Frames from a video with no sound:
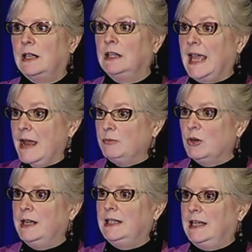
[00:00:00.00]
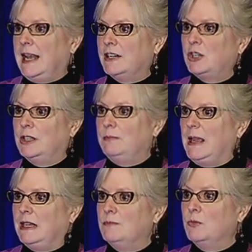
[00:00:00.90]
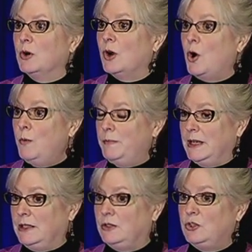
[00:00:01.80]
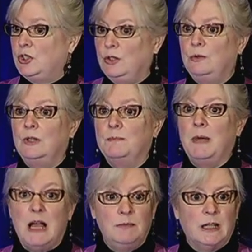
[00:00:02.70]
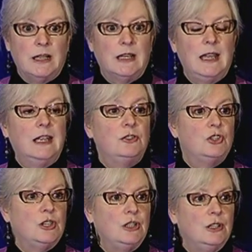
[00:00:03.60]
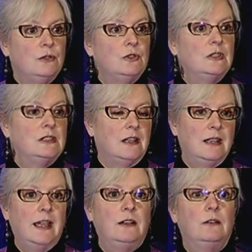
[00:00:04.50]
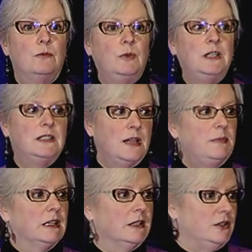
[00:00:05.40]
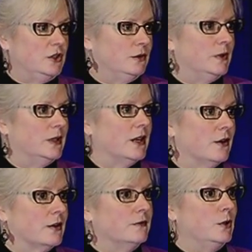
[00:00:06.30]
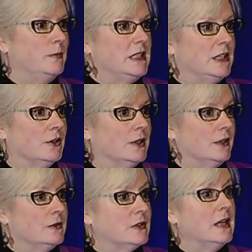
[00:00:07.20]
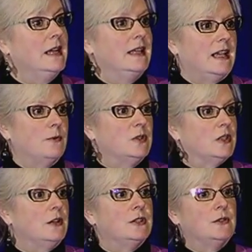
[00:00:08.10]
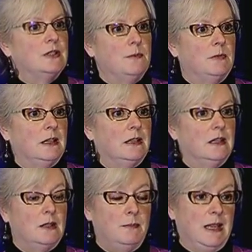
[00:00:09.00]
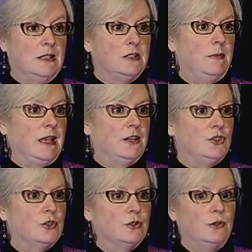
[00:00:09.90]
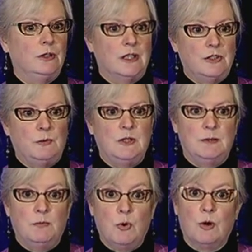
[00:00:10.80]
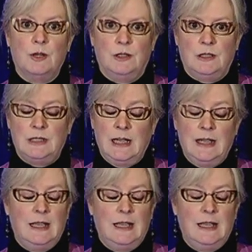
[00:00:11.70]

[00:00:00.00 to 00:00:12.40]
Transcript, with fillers: collaborate, and actually make it more open to the public and to use than we typically do with archival materials. That was also something that the band's manager told us was important.